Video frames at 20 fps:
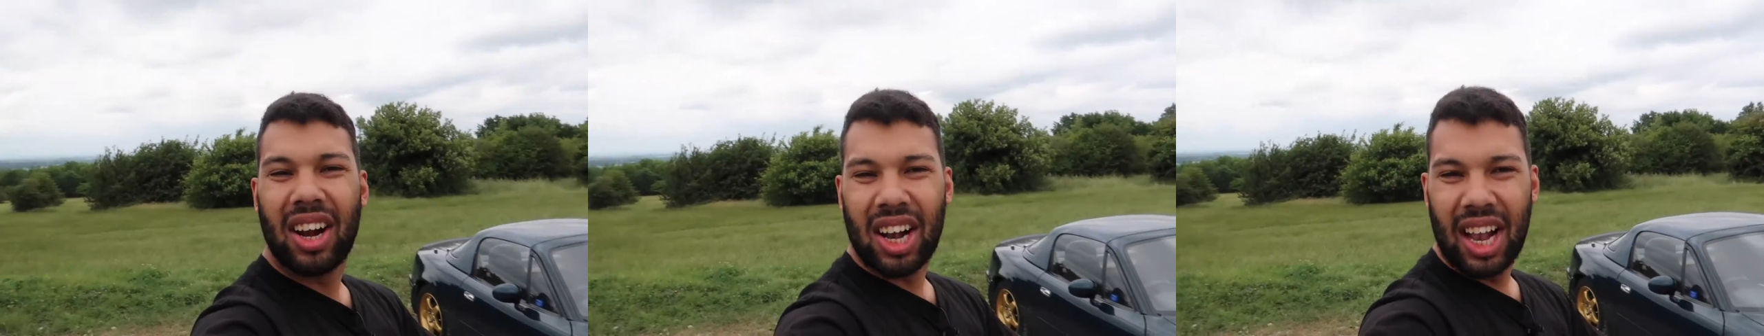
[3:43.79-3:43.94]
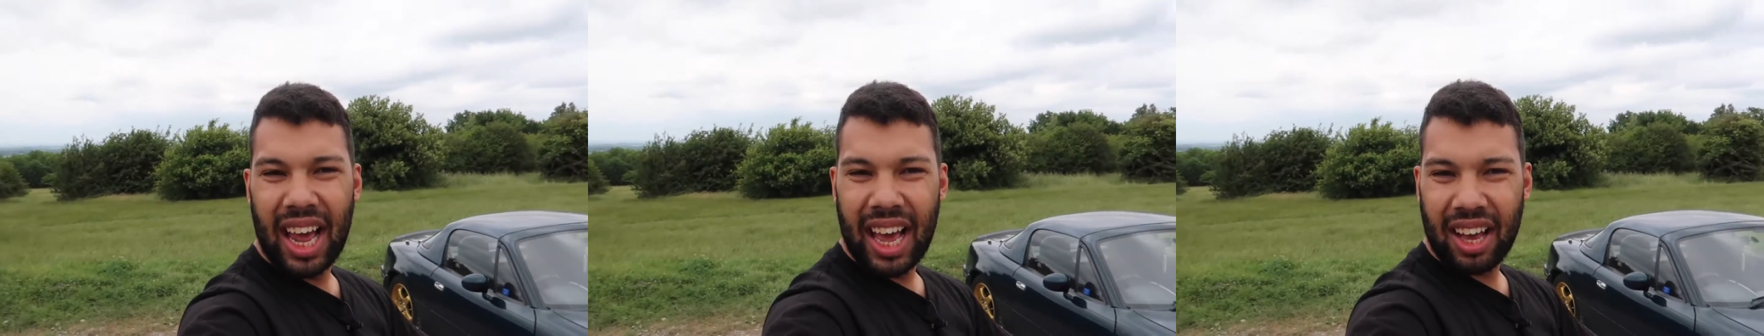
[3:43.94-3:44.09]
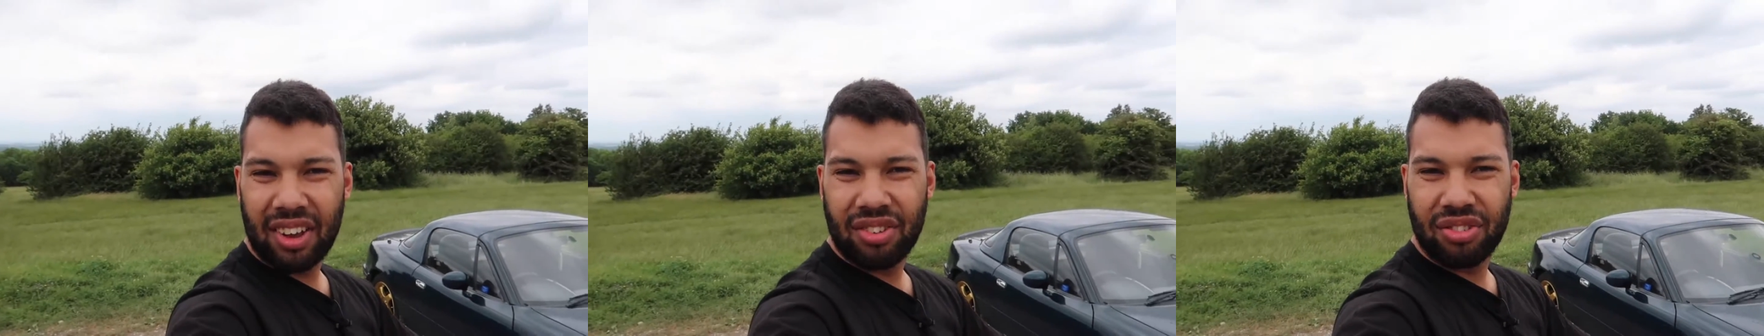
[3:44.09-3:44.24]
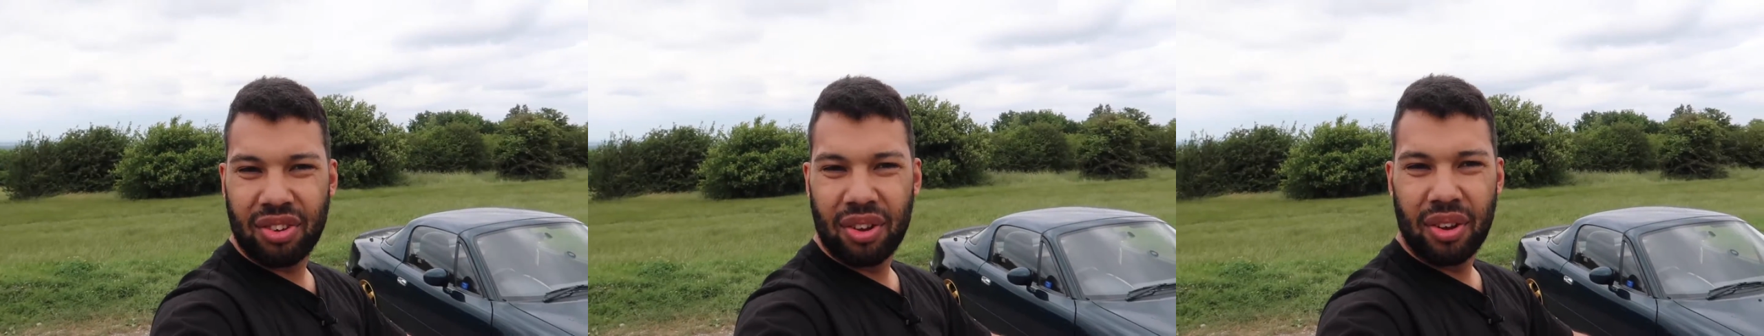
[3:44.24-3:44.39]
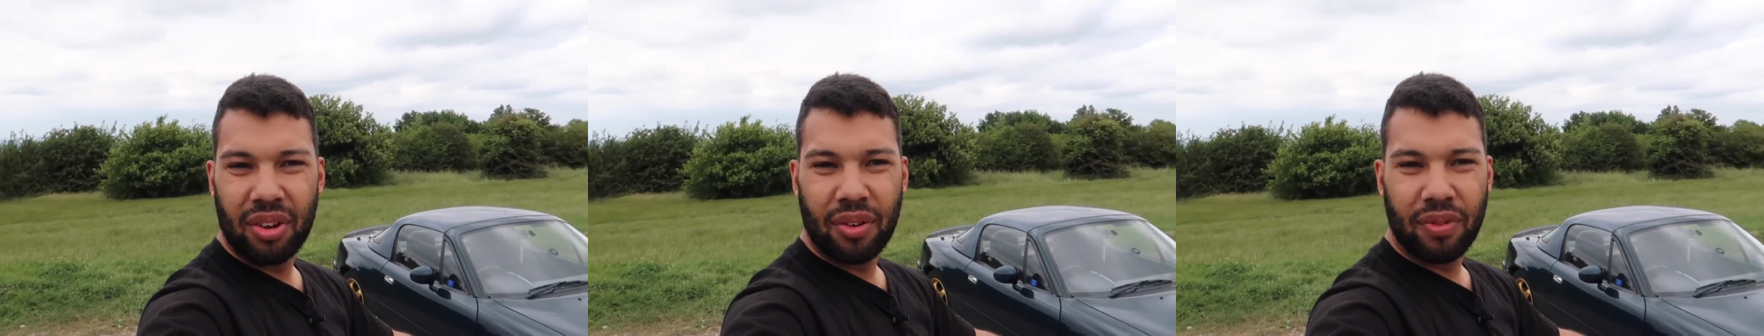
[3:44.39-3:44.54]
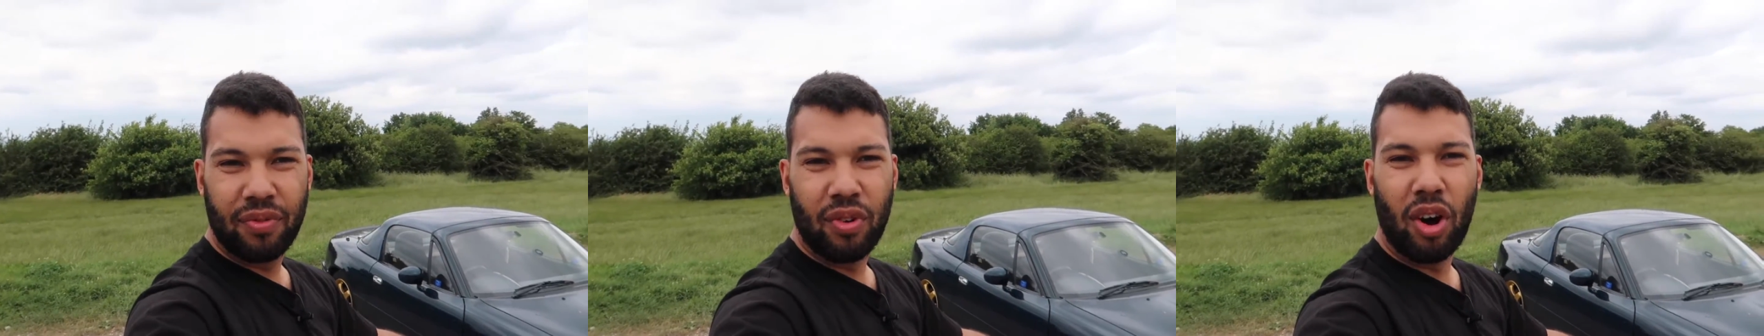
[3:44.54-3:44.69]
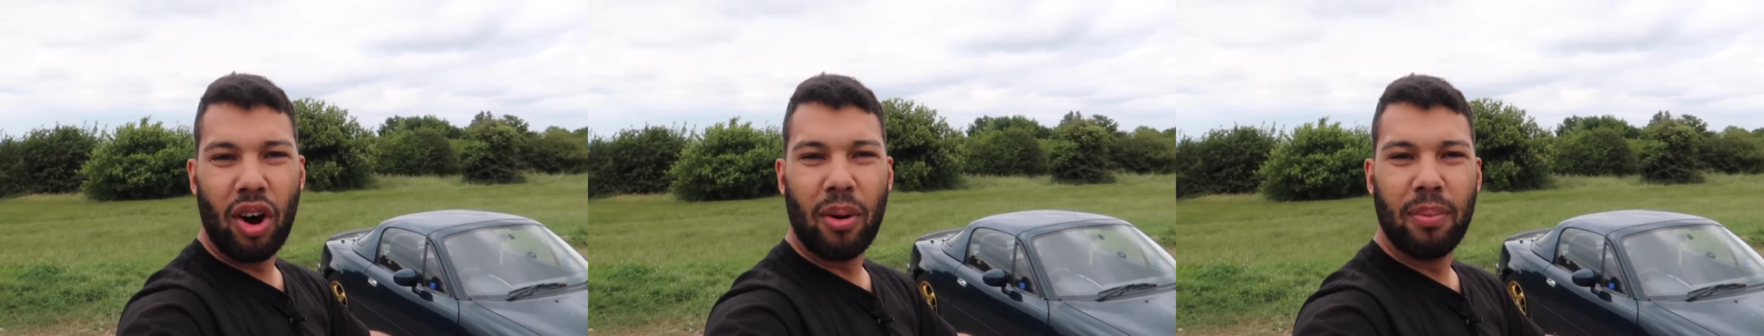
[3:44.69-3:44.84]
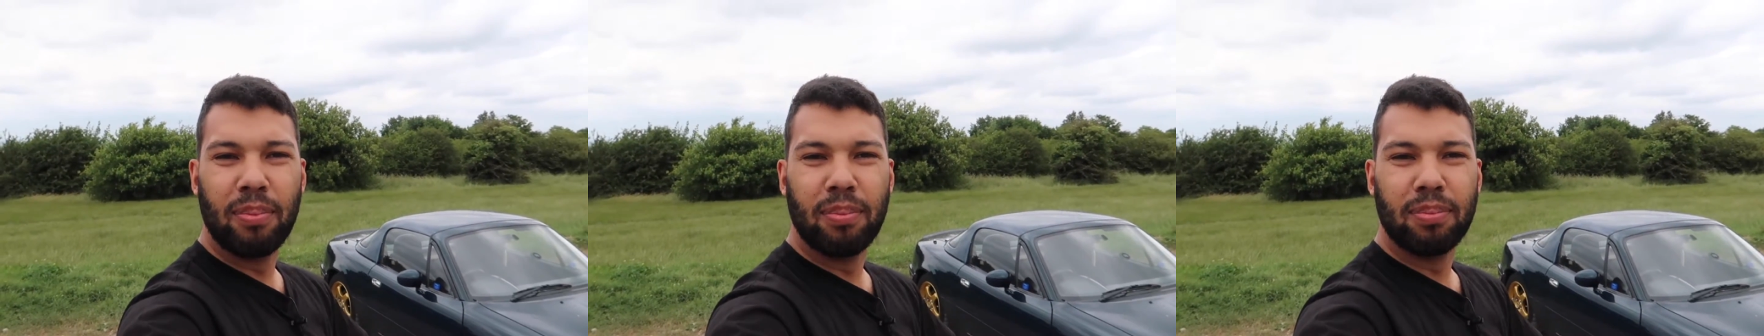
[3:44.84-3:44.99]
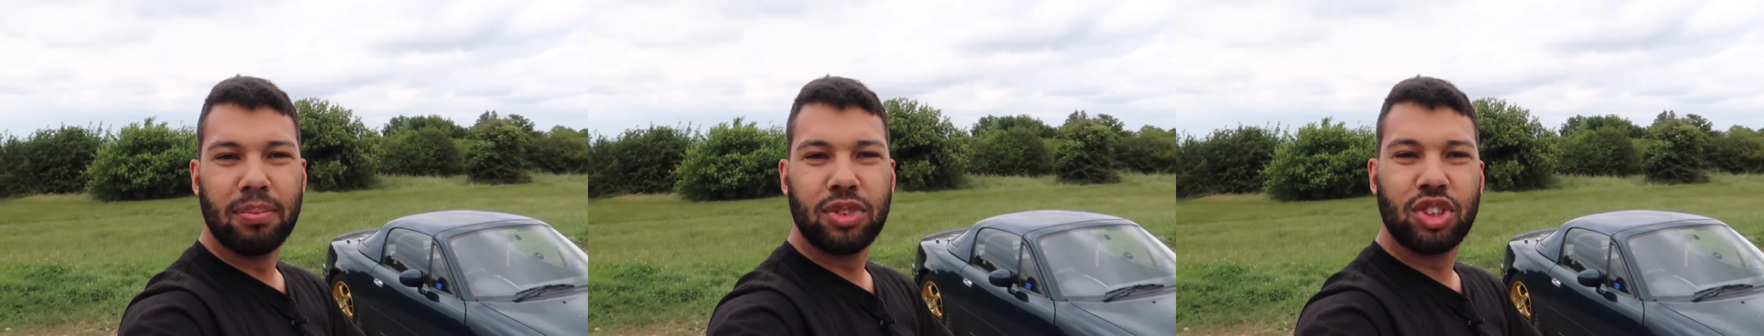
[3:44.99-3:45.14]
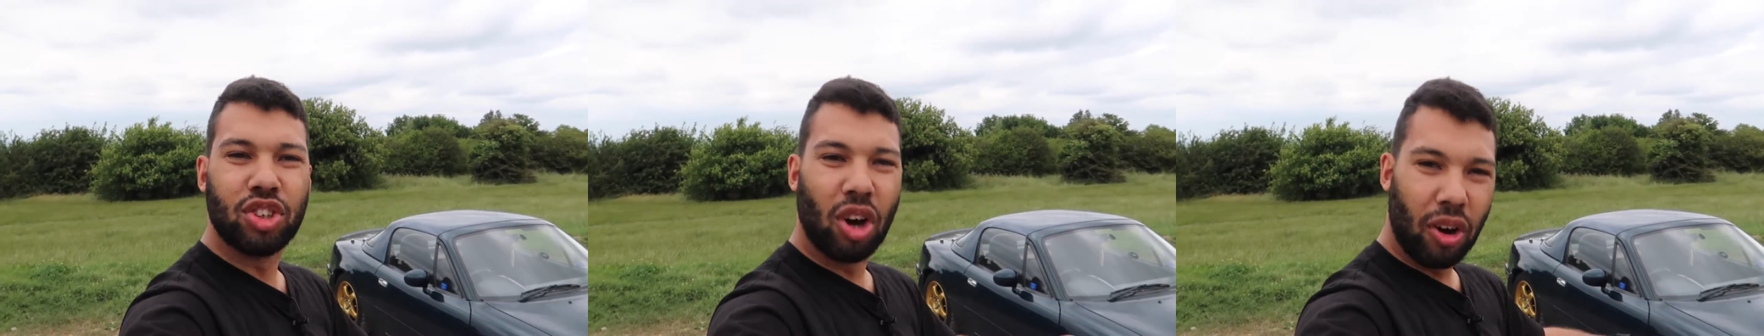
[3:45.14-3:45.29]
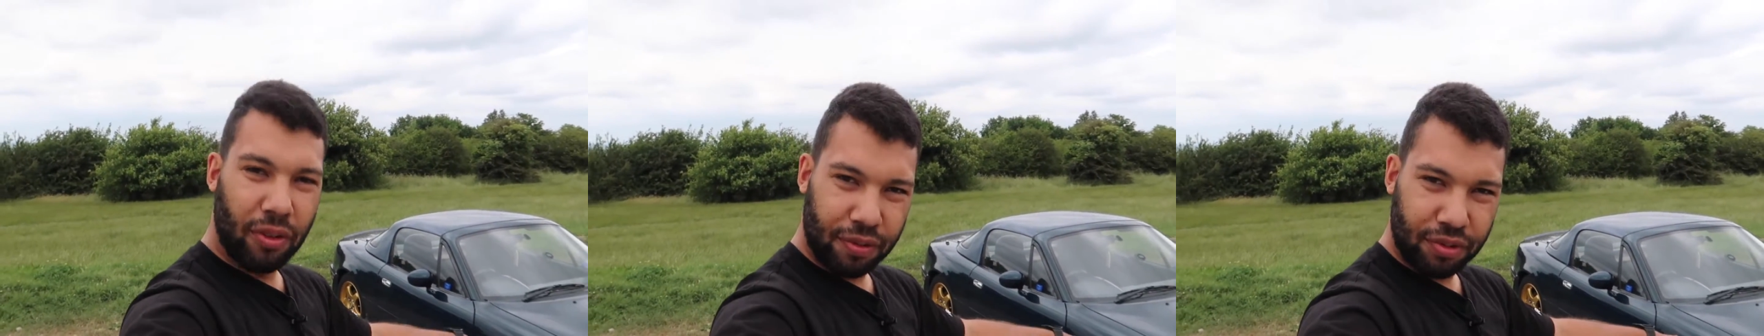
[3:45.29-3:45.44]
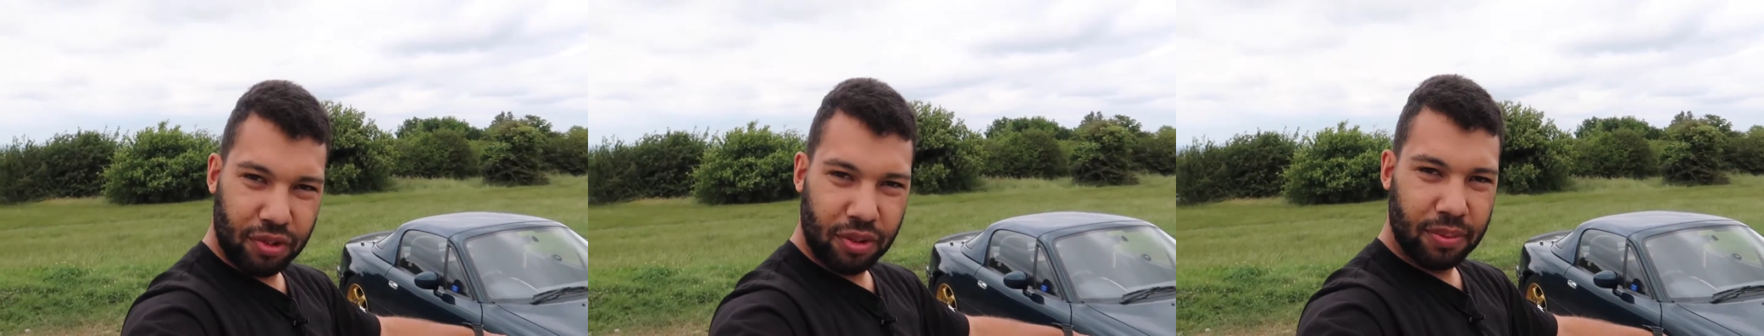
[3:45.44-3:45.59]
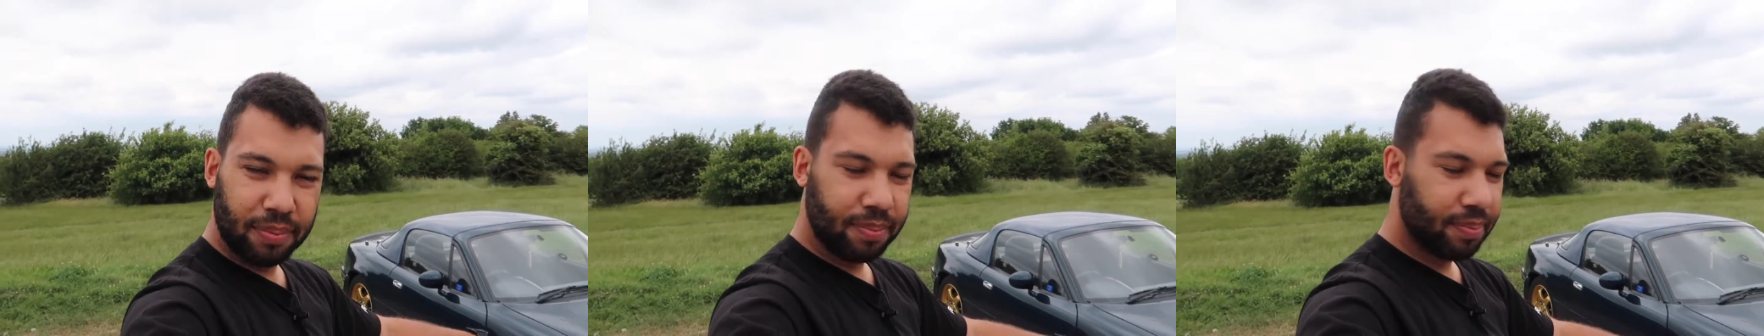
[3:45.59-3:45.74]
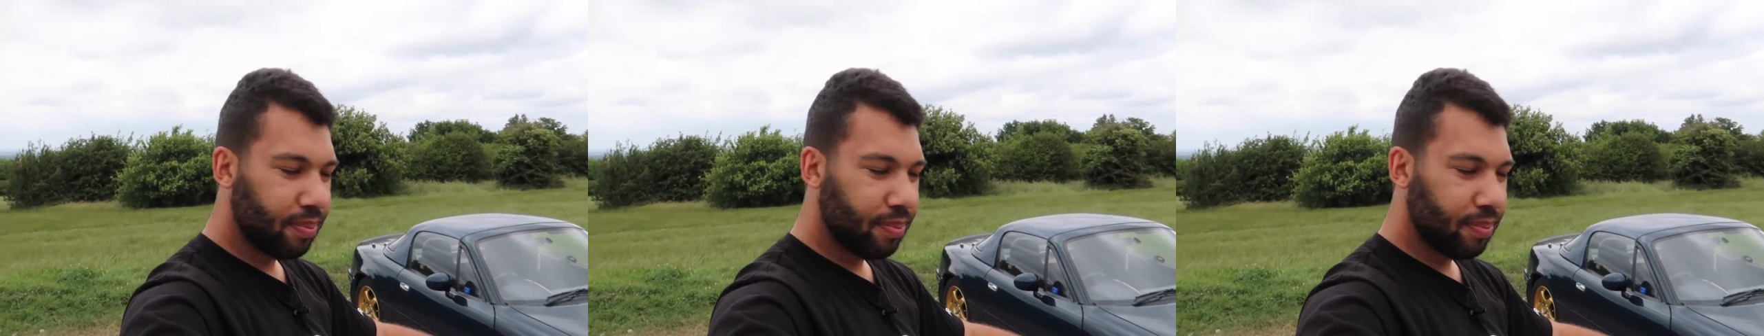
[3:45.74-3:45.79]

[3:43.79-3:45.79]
clicks from soft,